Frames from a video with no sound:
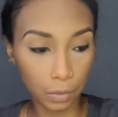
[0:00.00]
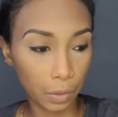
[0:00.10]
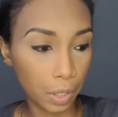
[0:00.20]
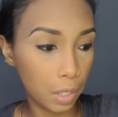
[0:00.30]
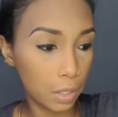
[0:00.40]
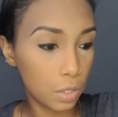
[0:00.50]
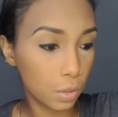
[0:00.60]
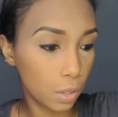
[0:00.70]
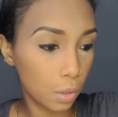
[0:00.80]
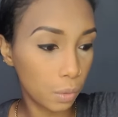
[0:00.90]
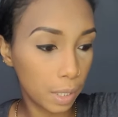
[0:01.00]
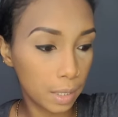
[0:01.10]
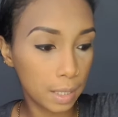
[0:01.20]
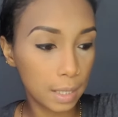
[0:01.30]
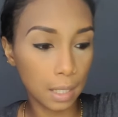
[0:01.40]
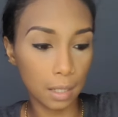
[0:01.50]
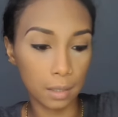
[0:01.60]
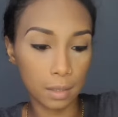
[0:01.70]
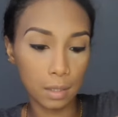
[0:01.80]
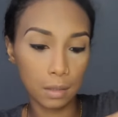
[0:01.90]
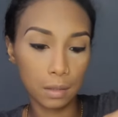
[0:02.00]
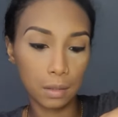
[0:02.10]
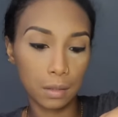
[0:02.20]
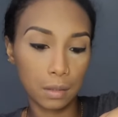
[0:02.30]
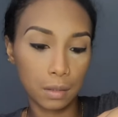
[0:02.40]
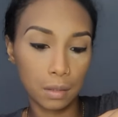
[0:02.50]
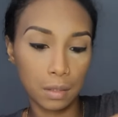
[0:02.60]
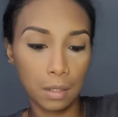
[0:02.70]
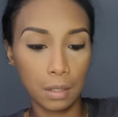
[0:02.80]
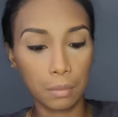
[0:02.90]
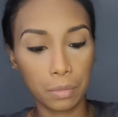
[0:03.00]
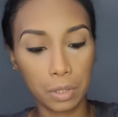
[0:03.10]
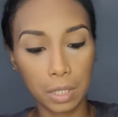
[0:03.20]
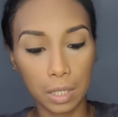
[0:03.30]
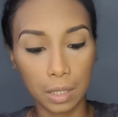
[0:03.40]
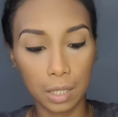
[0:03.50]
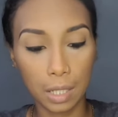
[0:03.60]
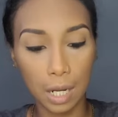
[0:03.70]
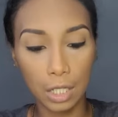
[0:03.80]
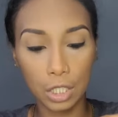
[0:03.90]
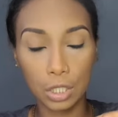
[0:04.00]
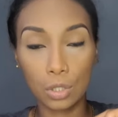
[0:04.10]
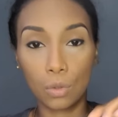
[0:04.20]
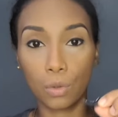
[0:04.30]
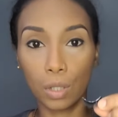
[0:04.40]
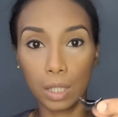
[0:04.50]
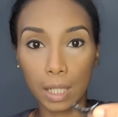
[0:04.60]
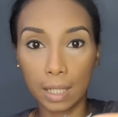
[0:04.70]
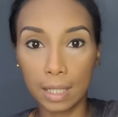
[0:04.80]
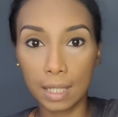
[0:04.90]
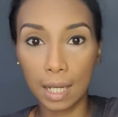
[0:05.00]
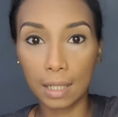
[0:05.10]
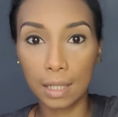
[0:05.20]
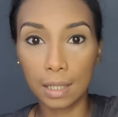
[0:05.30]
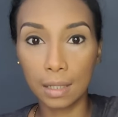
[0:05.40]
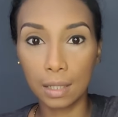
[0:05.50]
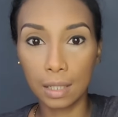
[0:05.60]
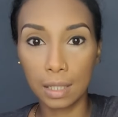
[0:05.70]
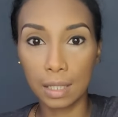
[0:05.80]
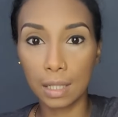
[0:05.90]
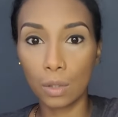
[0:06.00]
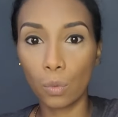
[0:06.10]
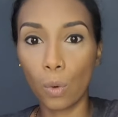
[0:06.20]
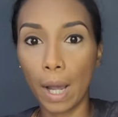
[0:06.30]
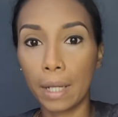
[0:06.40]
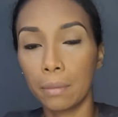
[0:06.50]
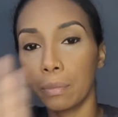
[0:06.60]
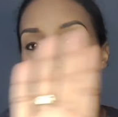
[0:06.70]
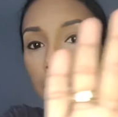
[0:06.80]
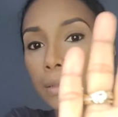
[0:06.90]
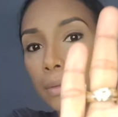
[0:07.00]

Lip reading: Right, so now we can start putting the lashes on. It has started, it's still white, but